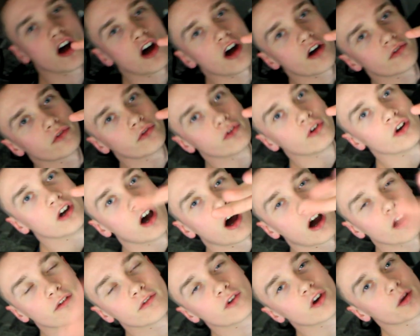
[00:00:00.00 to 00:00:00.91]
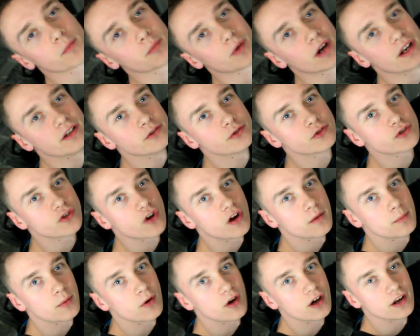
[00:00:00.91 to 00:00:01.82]
off, I've got a brand new
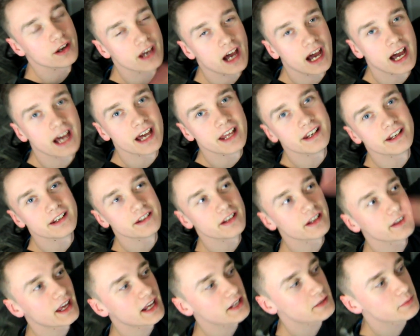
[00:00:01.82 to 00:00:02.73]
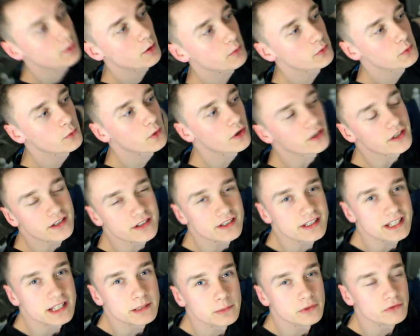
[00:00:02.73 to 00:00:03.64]
tripod, and that's probably why you can
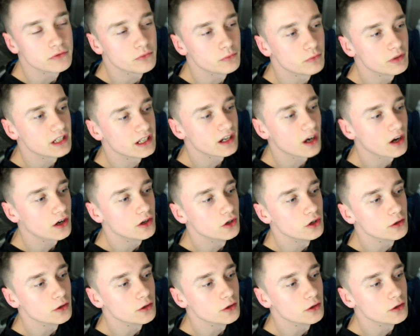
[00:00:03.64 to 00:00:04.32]
see me from really high